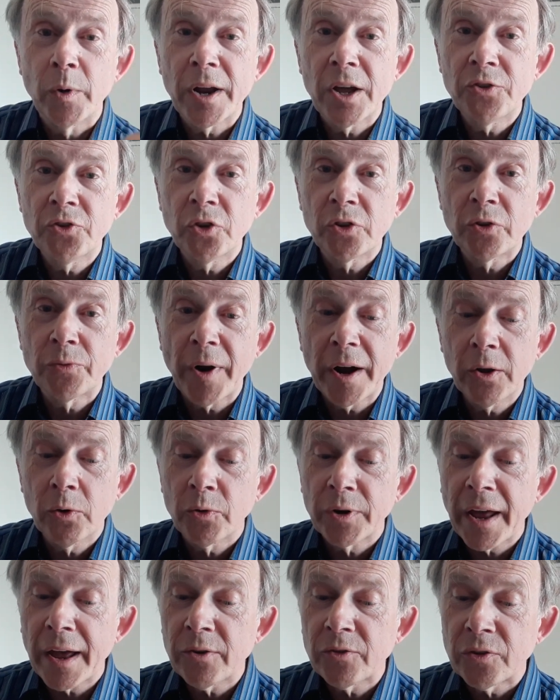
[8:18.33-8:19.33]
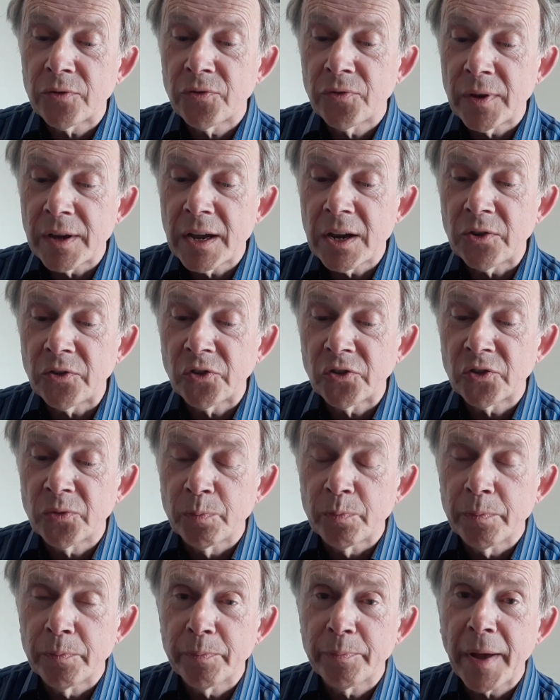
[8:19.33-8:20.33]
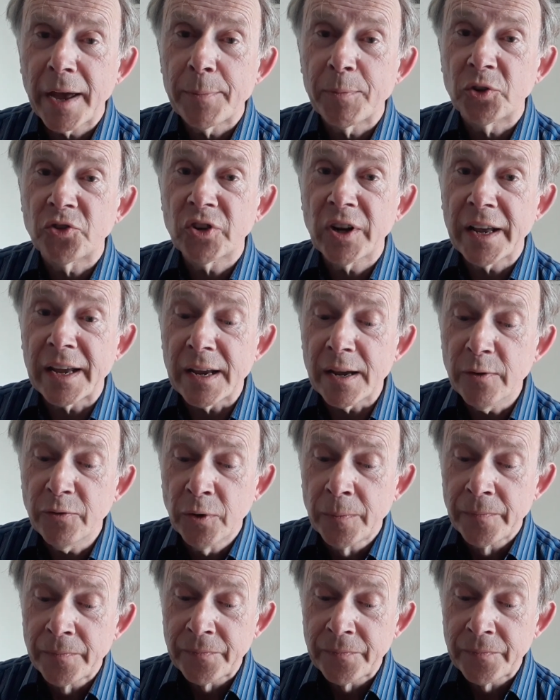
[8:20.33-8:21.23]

when I took the record out of its paper sleeve,